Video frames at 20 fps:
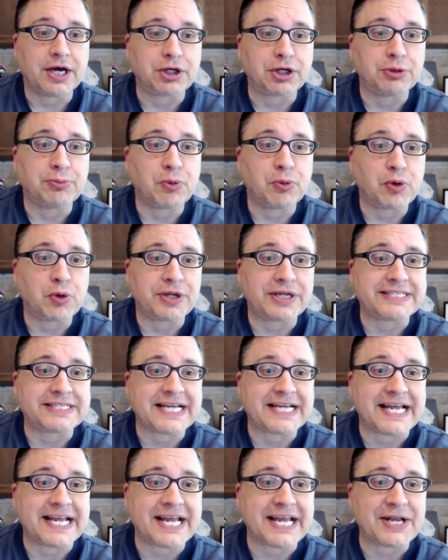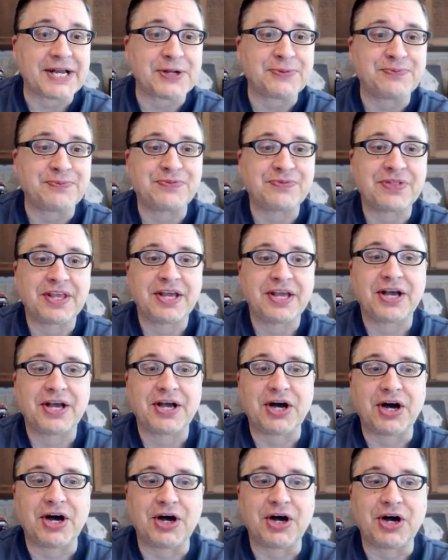Good morning, Diana.
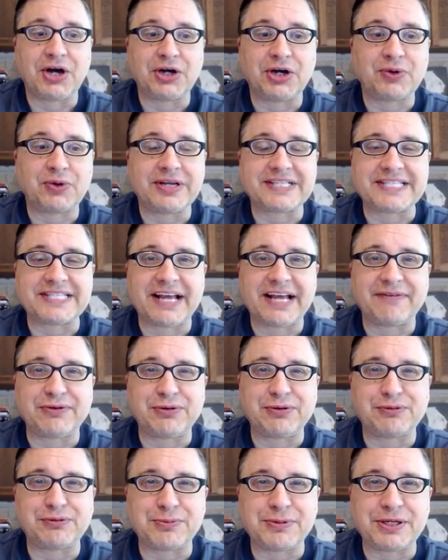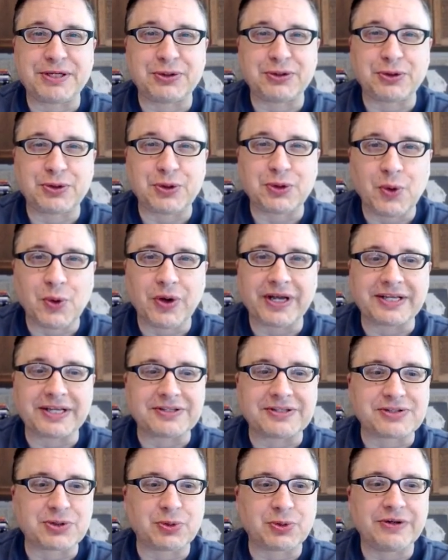Great to have you from Illinois.
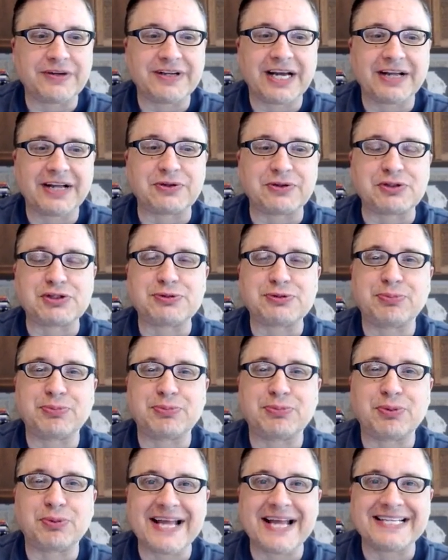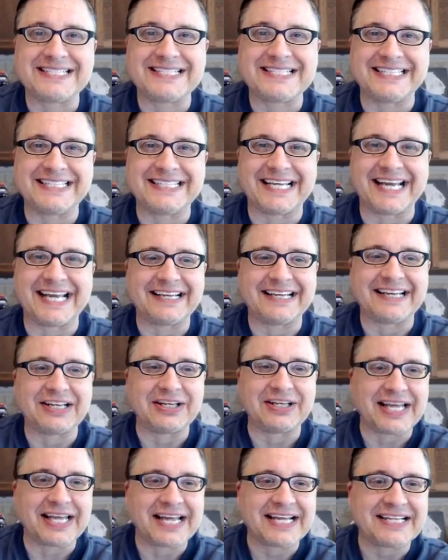So we got the spread today.
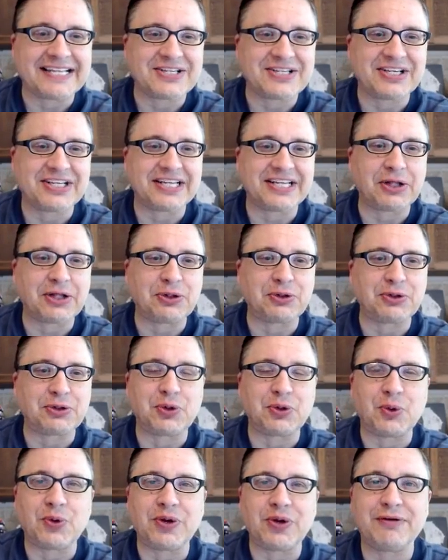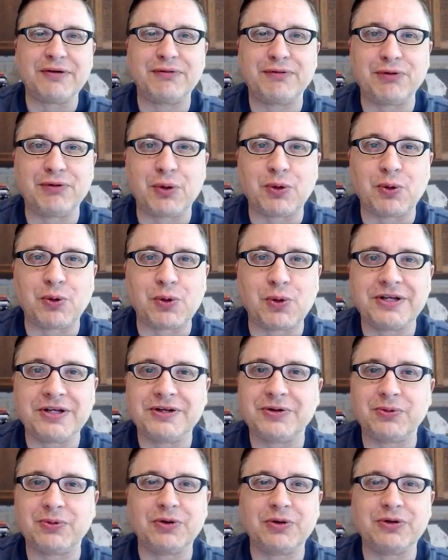Atlanta, Illinois,
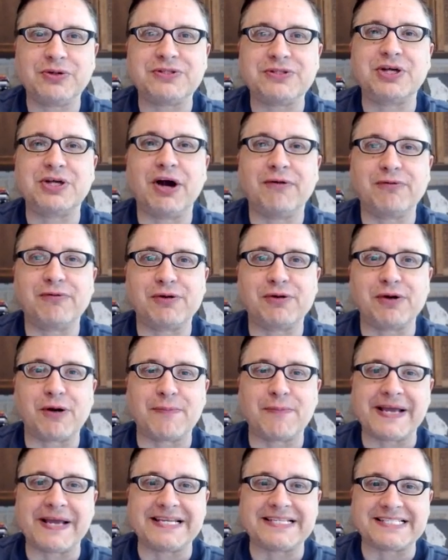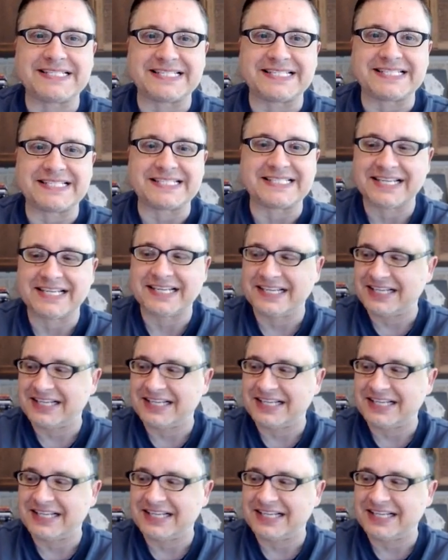Florida. We're just covering our bases.